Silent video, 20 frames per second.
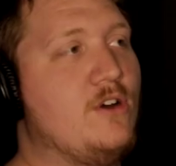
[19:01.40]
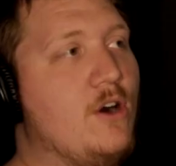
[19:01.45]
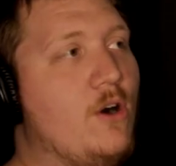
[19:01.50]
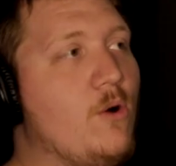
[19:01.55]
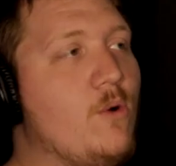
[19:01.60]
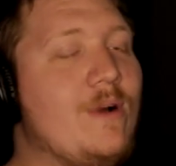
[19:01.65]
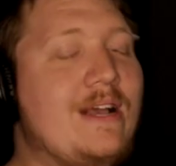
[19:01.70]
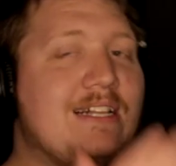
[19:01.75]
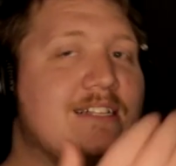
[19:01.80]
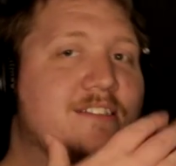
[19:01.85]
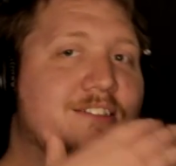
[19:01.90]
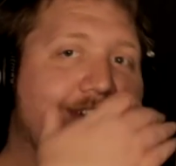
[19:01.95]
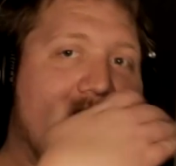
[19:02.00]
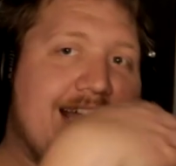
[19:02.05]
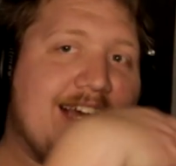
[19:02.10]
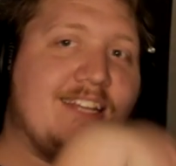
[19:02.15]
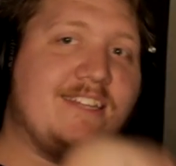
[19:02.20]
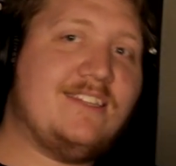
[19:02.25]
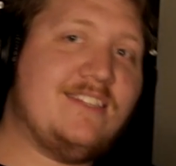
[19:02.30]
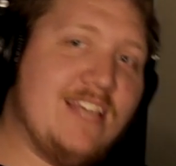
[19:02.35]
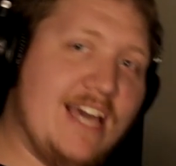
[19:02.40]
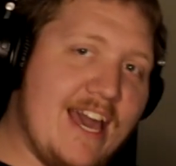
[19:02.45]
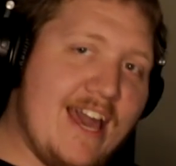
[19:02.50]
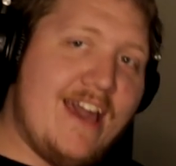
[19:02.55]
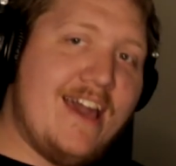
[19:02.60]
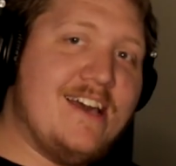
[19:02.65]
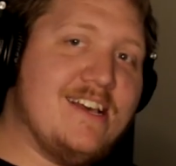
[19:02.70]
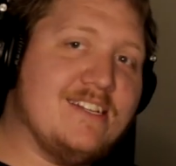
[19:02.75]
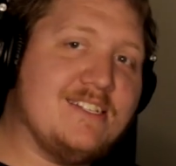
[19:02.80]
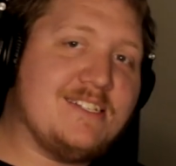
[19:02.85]
No, it's like
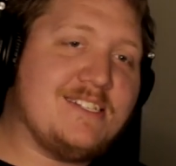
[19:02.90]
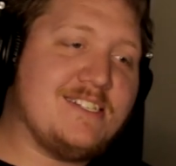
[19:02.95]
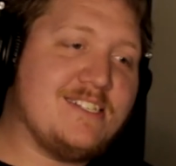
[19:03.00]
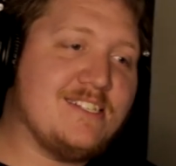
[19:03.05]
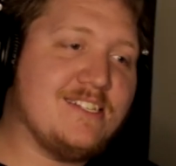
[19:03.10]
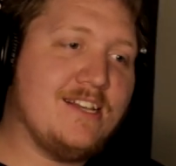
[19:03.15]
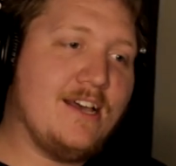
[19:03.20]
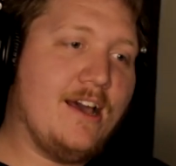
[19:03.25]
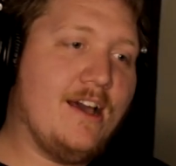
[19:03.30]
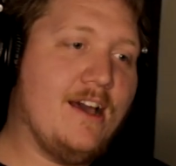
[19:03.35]
this.